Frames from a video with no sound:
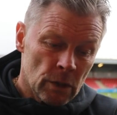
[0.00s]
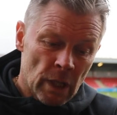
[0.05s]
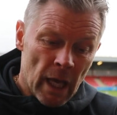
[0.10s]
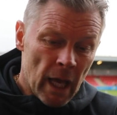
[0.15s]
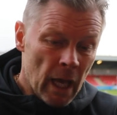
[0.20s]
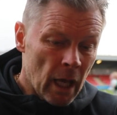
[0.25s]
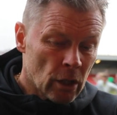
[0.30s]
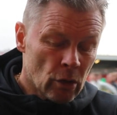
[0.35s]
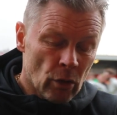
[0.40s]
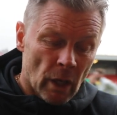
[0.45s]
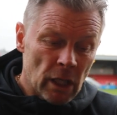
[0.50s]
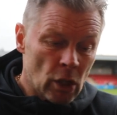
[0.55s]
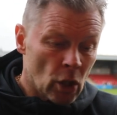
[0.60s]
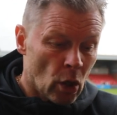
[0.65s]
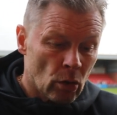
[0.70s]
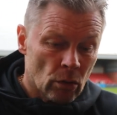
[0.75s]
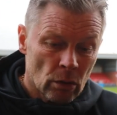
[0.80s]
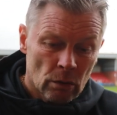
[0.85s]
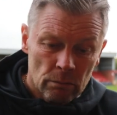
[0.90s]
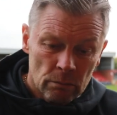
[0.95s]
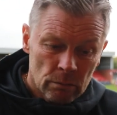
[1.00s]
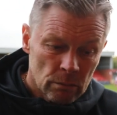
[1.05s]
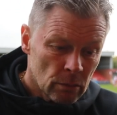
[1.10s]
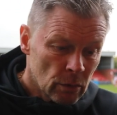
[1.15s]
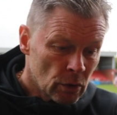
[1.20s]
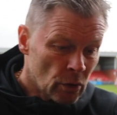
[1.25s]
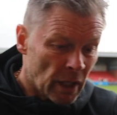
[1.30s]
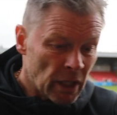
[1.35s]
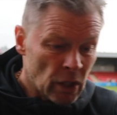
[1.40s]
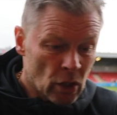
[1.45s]
Yeah, great goal.
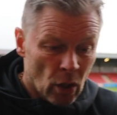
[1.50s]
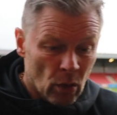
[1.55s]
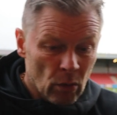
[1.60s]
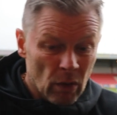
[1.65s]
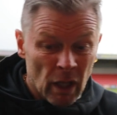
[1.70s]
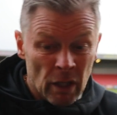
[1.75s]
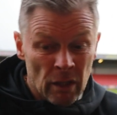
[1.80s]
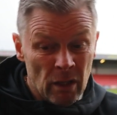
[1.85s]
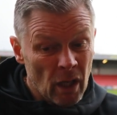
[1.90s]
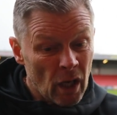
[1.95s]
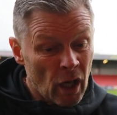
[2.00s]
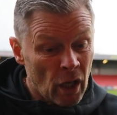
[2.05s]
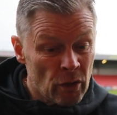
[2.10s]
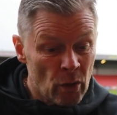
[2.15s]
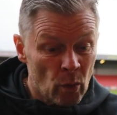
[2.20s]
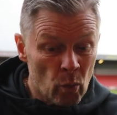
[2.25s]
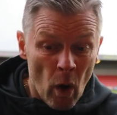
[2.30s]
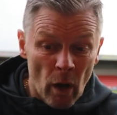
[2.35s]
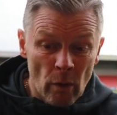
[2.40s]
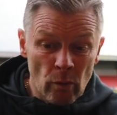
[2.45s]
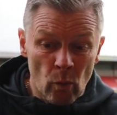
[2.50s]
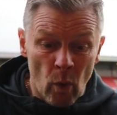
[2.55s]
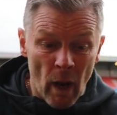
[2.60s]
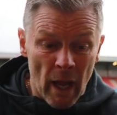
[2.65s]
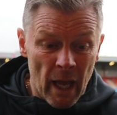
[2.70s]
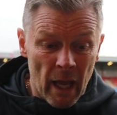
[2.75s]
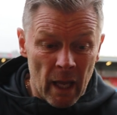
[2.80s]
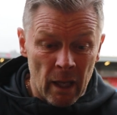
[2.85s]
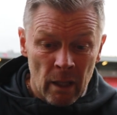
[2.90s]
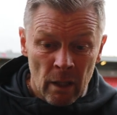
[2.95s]
Great goal. And the one
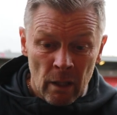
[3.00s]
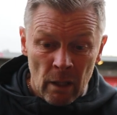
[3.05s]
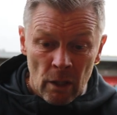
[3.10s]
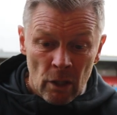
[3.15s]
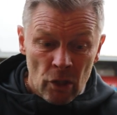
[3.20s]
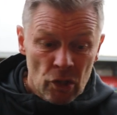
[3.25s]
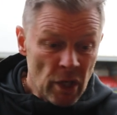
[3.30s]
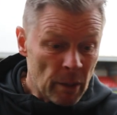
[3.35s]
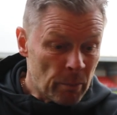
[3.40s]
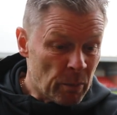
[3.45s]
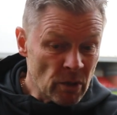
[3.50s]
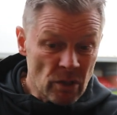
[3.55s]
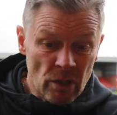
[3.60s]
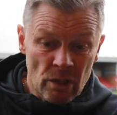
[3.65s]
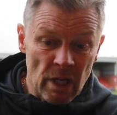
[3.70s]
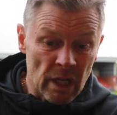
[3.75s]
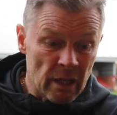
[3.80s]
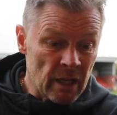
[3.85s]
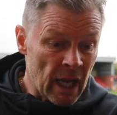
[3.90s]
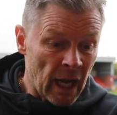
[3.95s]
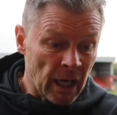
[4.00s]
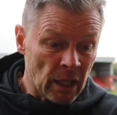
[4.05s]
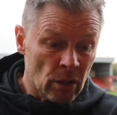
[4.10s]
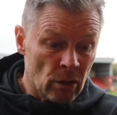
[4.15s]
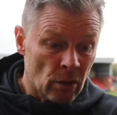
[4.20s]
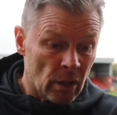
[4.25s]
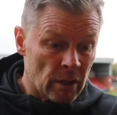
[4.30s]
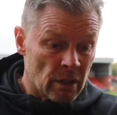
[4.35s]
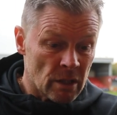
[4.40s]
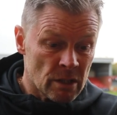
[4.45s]
where Shippers has hit the
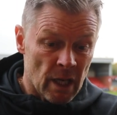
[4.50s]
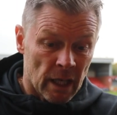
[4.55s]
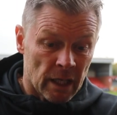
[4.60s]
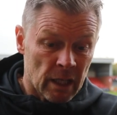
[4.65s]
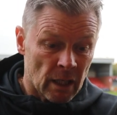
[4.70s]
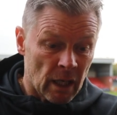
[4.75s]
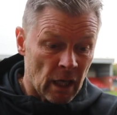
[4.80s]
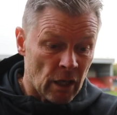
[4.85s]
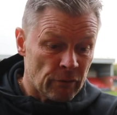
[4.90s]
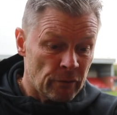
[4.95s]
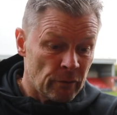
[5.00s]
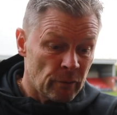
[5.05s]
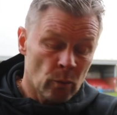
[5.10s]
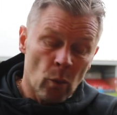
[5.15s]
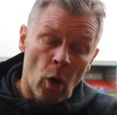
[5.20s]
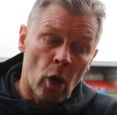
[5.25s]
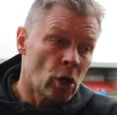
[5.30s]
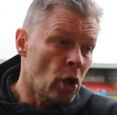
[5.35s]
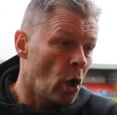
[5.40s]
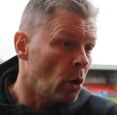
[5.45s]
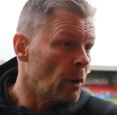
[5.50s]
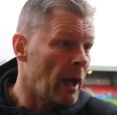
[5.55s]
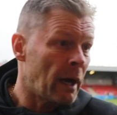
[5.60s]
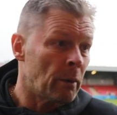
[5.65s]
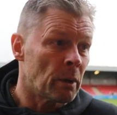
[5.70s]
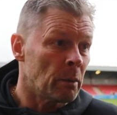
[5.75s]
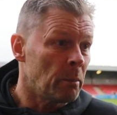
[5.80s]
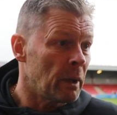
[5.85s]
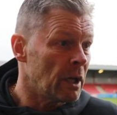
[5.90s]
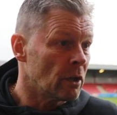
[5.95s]
angle in the second half, what a goal that
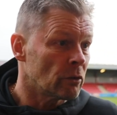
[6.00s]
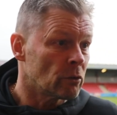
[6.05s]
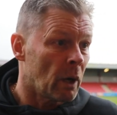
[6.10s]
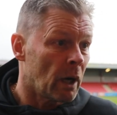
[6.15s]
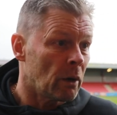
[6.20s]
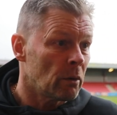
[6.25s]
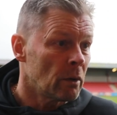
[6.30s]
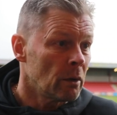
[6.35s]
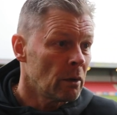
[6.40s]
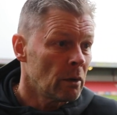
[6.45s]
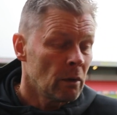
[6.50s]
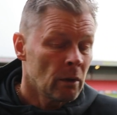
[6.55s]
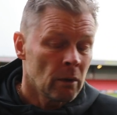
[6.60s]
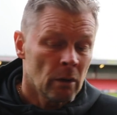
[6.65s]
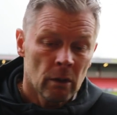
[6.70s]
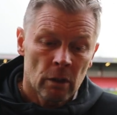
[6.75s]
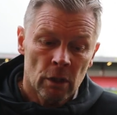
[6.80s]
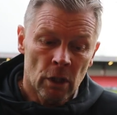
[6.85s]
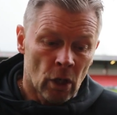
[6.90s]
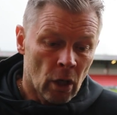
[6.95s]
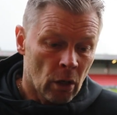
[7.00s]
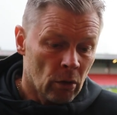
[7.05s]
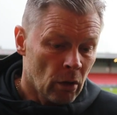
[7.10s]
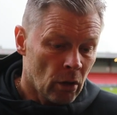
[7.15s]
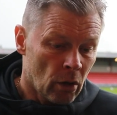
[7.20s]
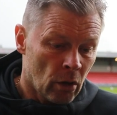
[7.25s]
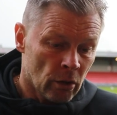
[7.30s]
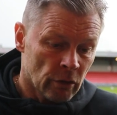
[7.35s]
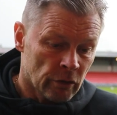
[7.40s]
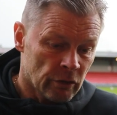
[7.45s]
would have been as well. You know,
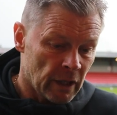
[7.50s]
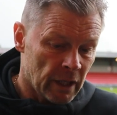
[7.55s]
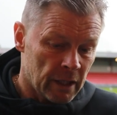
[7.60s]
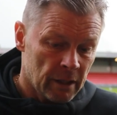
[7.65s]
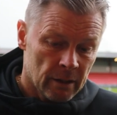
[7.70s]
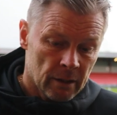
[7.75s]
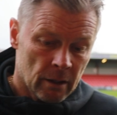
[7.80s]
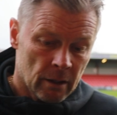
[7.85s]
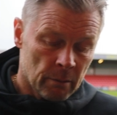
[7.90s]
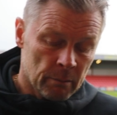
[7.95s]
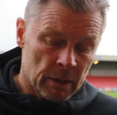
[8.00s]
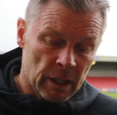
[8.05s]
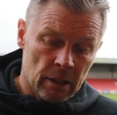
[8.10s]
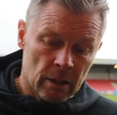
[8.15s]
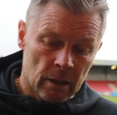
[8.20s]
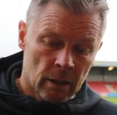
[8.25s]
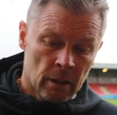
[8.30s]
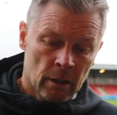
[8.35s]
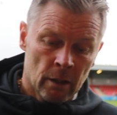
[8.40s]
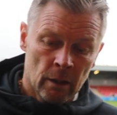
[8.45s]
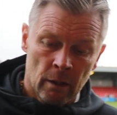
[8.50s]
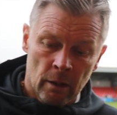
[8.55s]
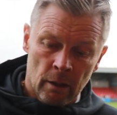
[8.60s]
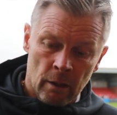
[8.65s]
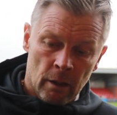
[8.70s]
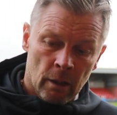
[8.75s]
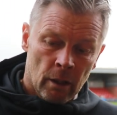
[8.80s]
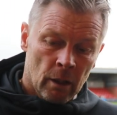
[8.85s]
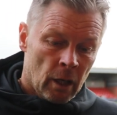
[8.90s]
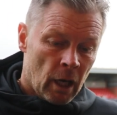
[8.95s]
honestly, I mean,
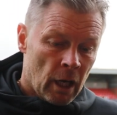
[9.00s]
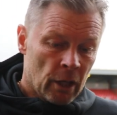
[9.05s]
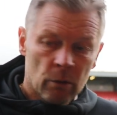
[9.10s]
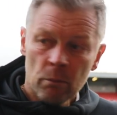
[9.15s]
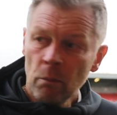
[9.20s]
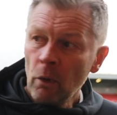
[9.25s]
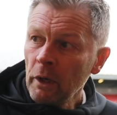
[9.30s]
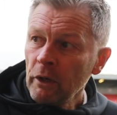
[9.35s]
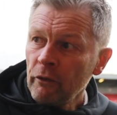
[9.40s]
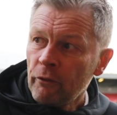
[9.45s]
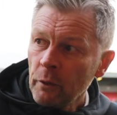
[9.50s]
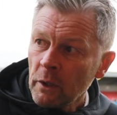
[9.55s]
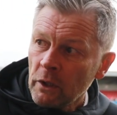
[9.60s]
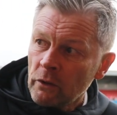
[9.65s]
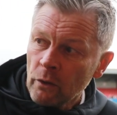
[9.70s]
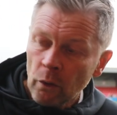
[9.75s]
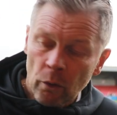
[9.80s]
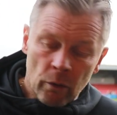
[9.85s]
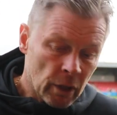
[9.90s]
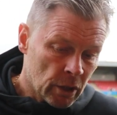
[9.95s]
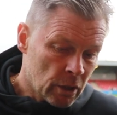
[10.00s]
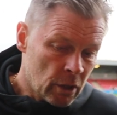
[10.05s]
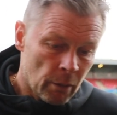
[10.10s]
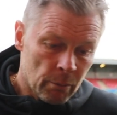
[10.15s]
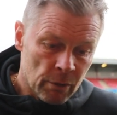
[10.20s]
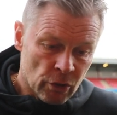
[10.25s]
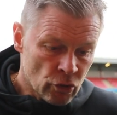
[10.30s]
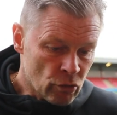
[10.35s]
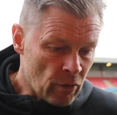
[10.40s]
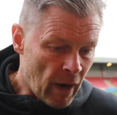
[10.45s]
I don't mind if we score a
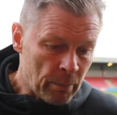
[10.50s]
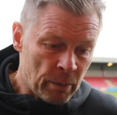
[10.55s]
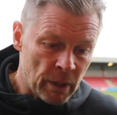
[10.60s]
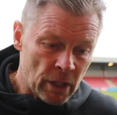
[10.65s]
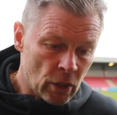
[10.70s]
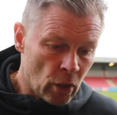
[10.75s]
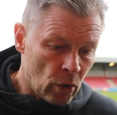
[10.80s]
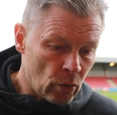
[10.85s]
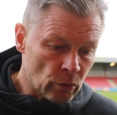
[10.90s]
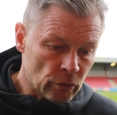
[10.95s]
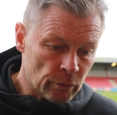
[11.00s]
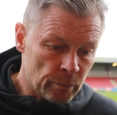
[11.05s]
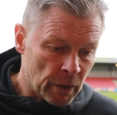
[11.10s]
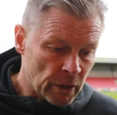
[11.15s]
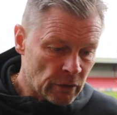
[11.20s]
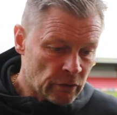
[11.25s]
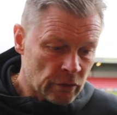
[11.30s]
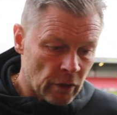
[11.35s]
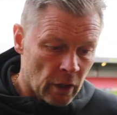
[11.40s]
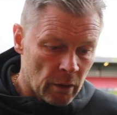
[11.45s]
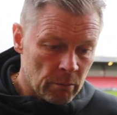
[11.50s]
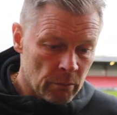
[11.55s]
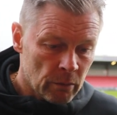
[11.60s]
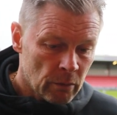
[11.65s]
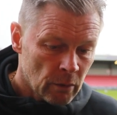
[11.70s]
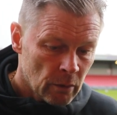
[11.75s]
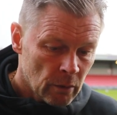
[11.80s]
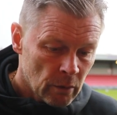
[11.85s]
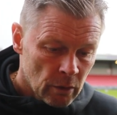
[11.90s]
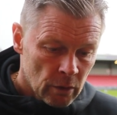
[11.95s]
couple of scrappy goals, but,
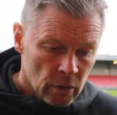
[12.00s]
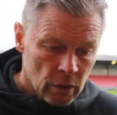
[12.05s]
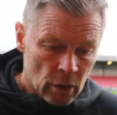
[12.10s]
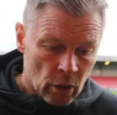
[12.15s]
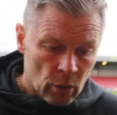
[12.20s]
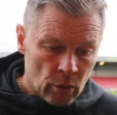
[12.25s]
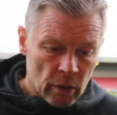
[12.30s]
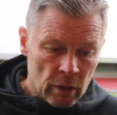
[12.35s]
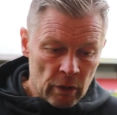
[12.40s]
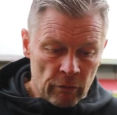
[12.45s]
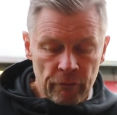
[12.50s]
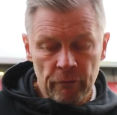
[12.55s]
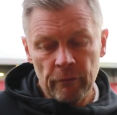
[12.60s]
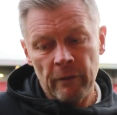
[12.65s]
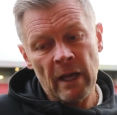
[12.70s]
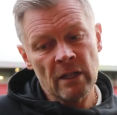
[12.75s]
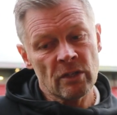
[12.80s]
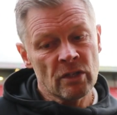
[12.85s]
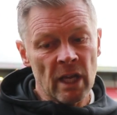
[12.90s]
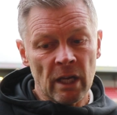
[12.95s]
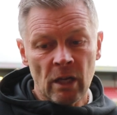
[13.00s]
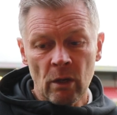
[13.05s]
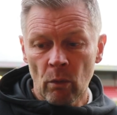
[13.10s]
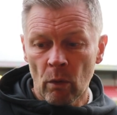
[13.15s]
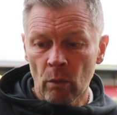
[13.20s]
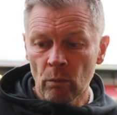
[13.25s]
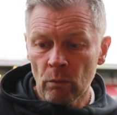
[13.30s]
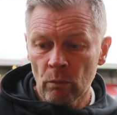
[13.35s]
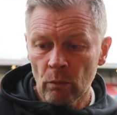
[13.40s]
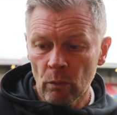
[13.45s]
you know, if that second
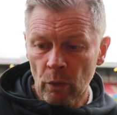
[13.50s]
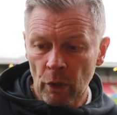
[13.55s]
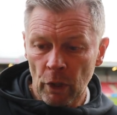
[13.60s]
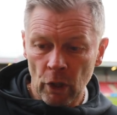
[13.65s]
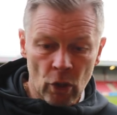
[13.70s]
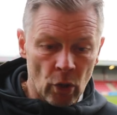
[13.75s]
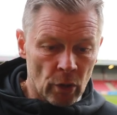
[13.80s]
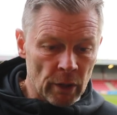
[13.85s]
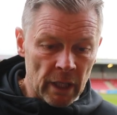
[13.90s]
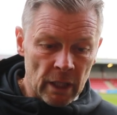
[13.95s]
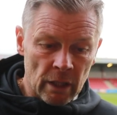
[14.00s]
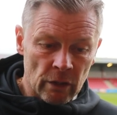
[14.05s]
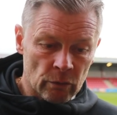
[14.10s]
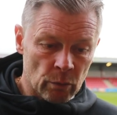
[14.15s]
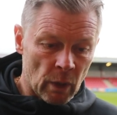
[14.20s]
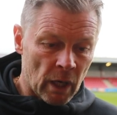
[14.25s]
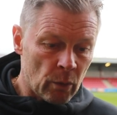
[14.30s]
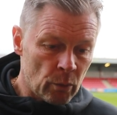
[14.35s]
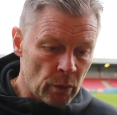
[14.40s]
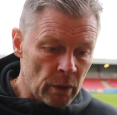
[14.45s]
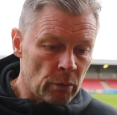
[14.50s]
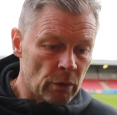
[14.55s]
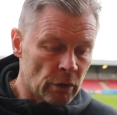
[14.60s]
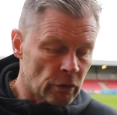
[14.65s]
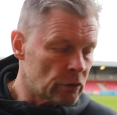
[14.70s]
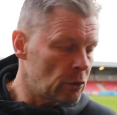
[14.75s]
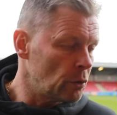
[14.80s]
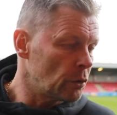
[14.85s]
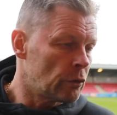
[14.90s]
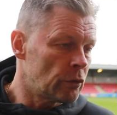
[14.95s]
one would have gone in as well, we would have
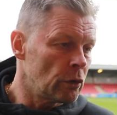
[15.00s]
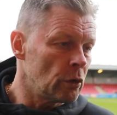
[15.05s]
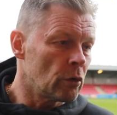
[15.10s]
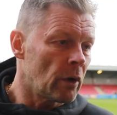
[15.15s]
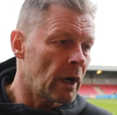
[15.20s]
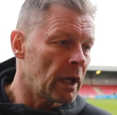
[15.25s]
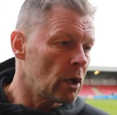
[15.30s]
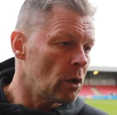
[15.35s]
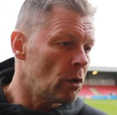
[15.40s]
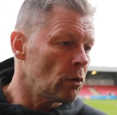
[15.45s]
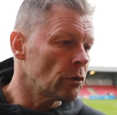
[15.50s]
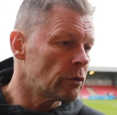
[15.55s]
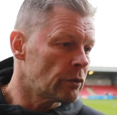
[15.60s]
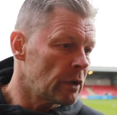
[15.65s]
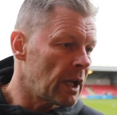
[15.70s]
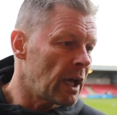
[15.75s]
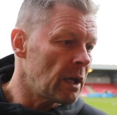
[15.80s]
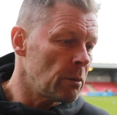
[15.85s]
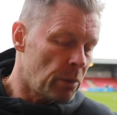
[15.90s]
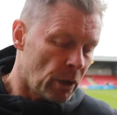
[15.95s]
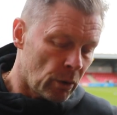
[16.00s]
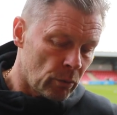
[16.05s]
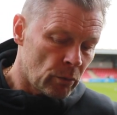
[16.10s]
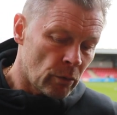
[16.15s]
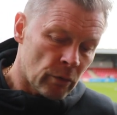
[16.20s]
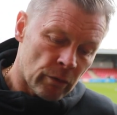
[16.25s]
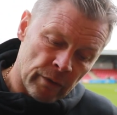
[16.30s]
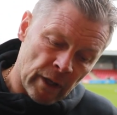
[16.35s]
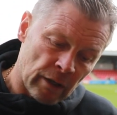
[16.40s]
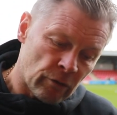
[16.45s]
scored 2 great goals today. But
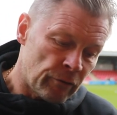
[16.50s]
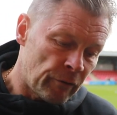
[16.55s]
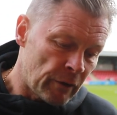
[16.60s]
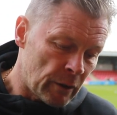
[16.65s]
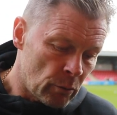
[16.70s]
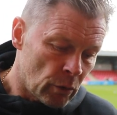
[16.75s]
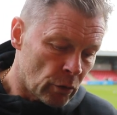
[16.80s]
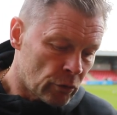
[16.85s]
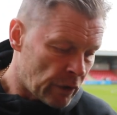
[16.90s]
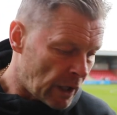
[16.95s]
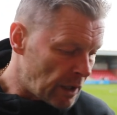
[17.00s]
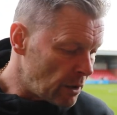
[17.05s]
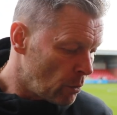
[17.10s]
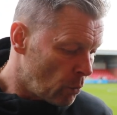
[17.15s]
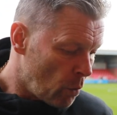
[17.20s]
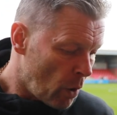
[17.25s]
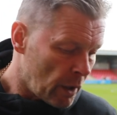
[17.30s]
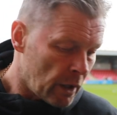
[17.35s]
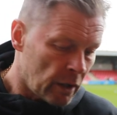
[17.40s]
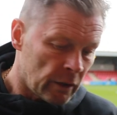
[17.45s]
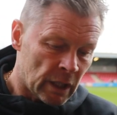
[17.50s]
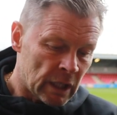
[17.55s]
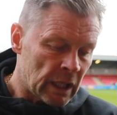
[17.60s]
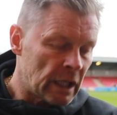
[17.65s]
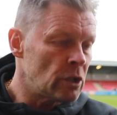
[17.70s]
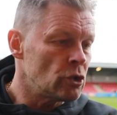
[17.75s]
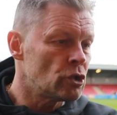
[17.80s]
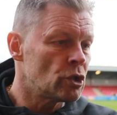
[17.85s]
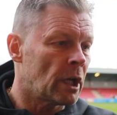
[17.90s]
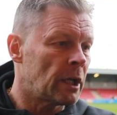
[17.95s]
thankfully, we'll take the one and the
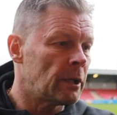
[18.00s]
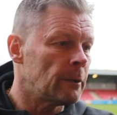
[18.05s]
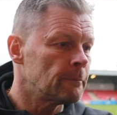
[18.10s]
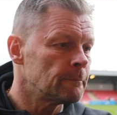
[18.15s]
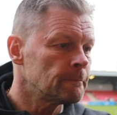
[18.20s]
clean sheet.